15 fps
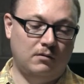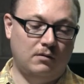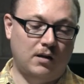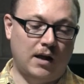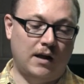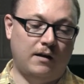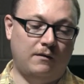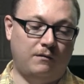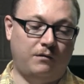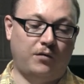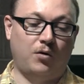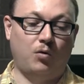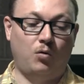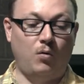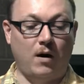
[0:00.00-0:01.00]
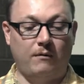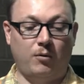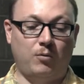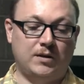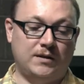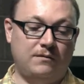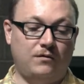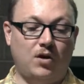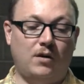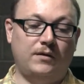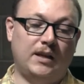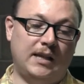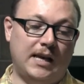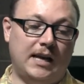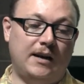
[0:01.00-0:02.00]
and for whoever was involved
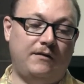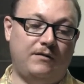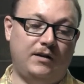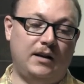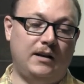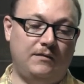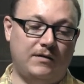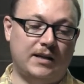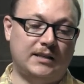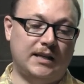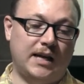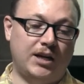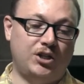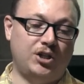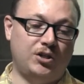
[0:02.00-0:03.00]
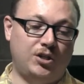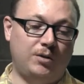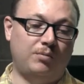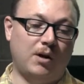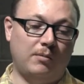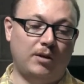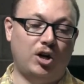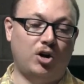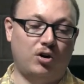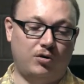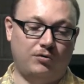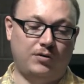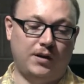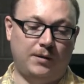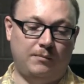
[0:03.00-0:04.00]
in that investigation, she probably hurt
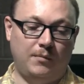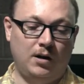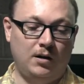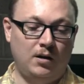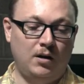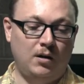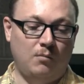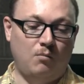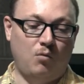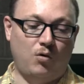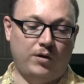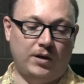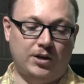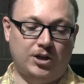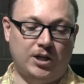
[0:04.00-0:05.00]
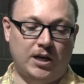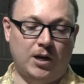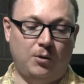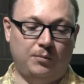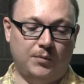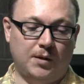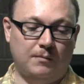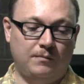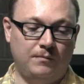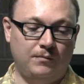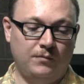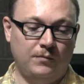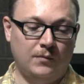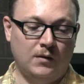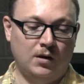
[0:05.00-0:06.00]
them more than she helped them.
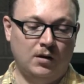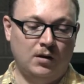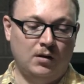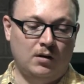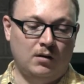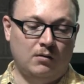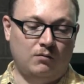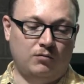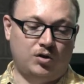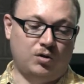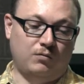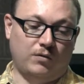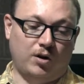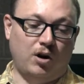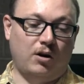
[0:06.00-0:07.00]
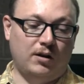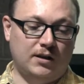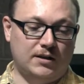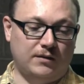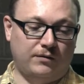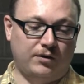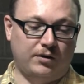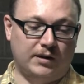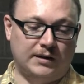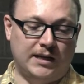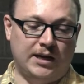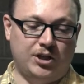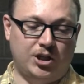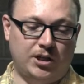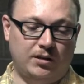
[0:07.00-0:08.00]
So, regardless of her
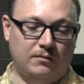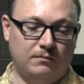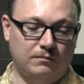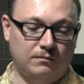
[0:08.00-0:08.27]
intention,